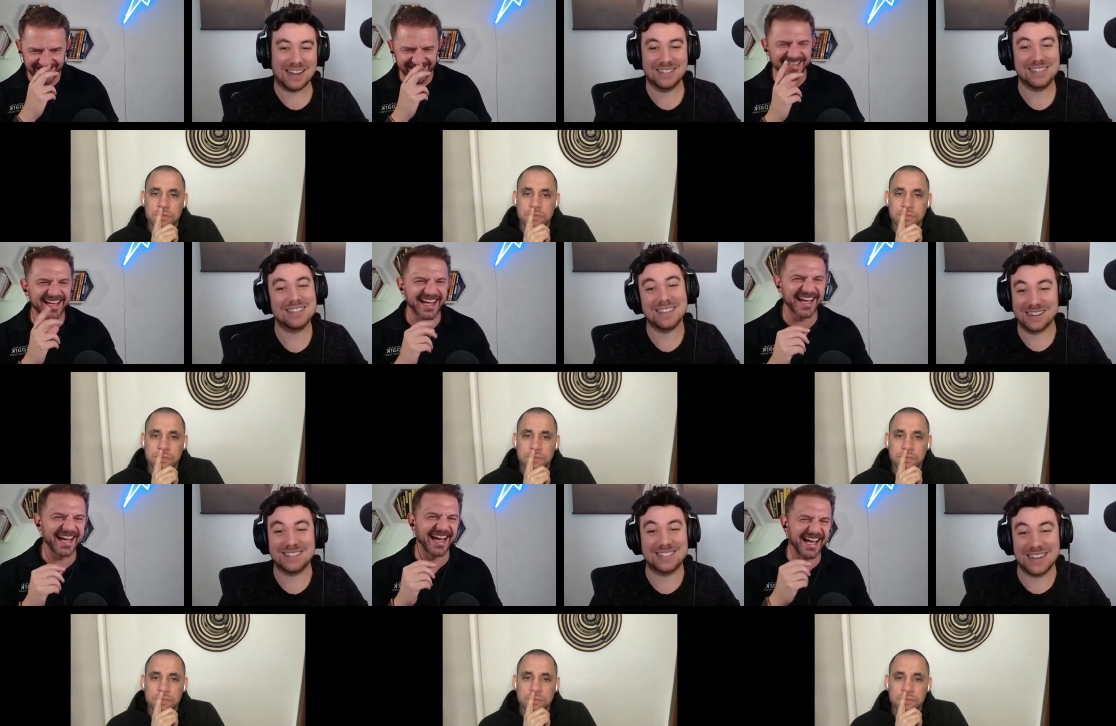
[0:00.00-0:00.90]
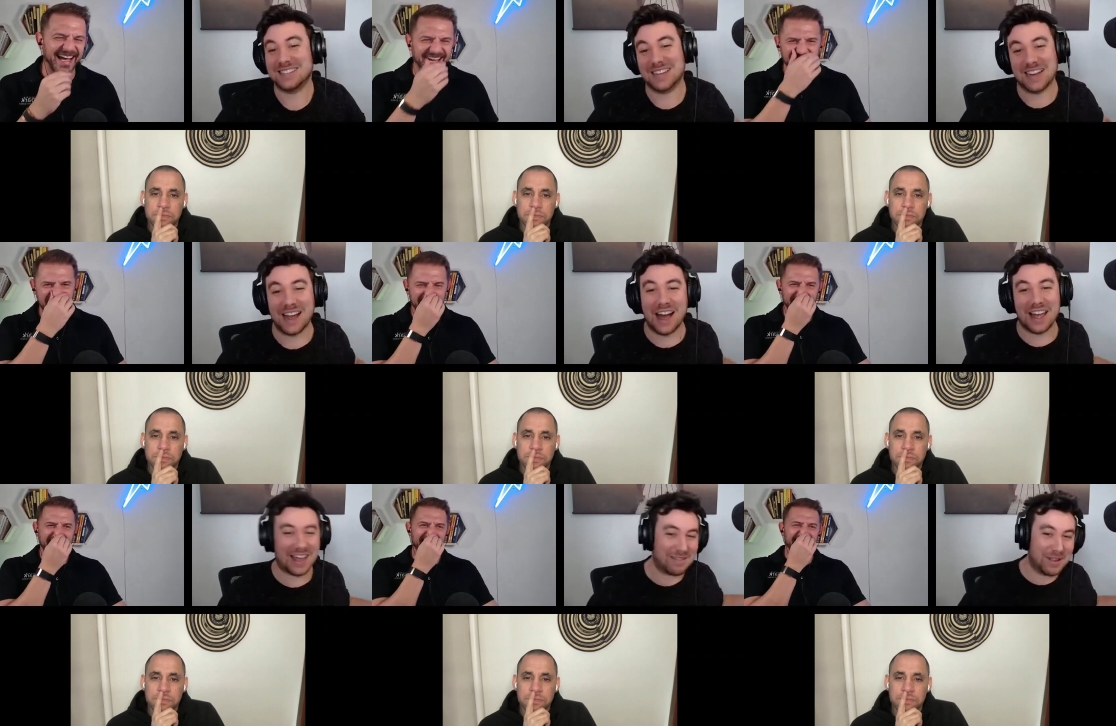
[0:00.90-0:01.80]
Speaker 1: Allison Banks. Yes, I,
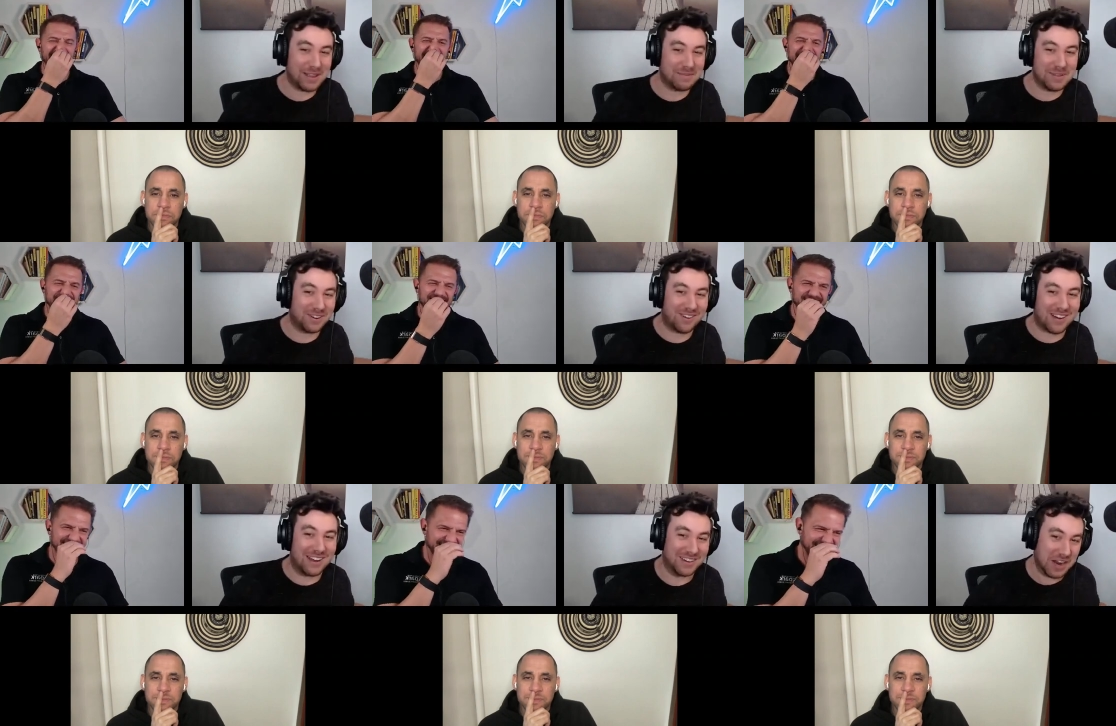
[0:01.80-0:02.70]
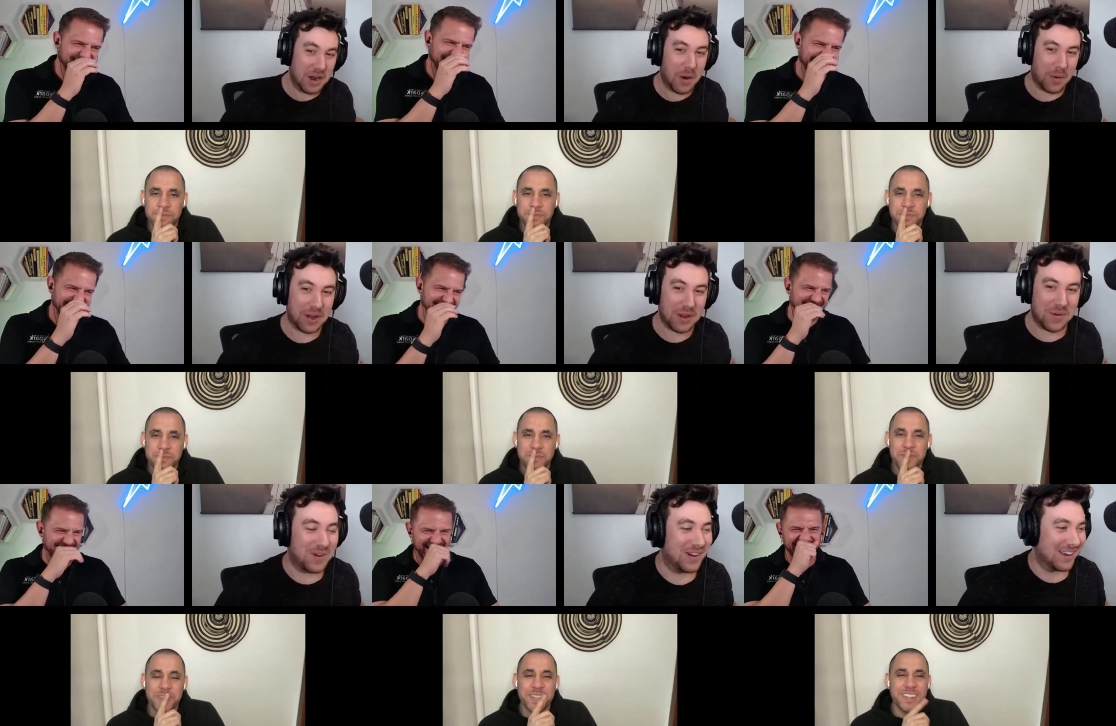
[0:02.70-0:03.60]
I, I play the middle ground. What do you
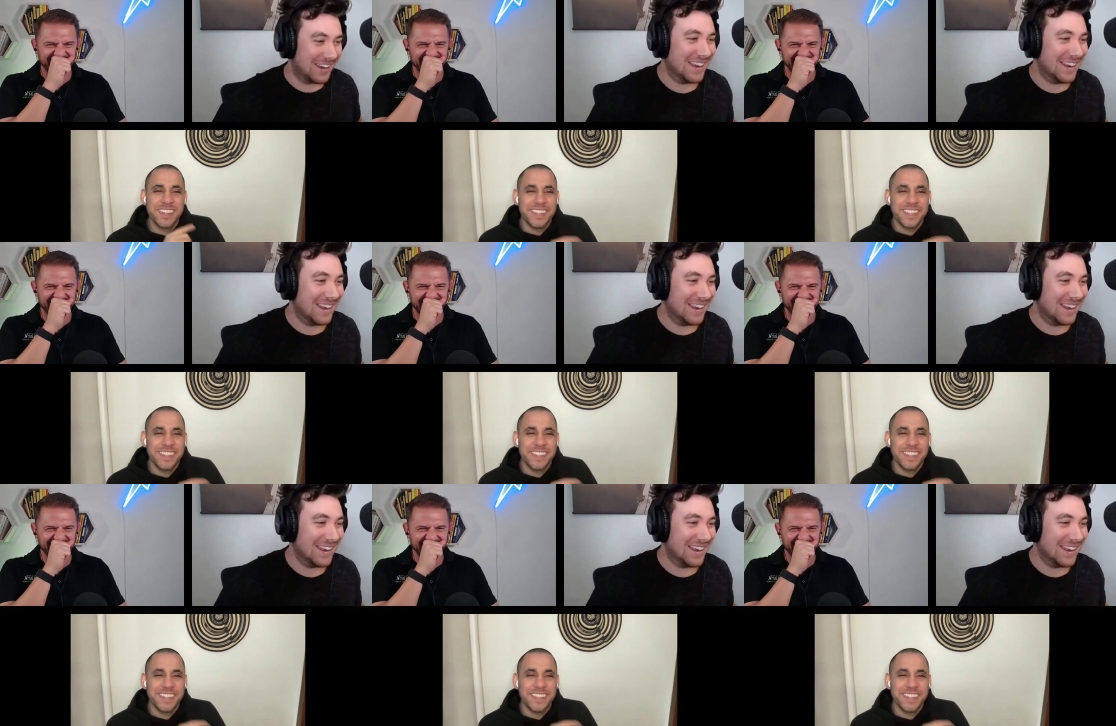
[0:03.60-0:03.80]
want?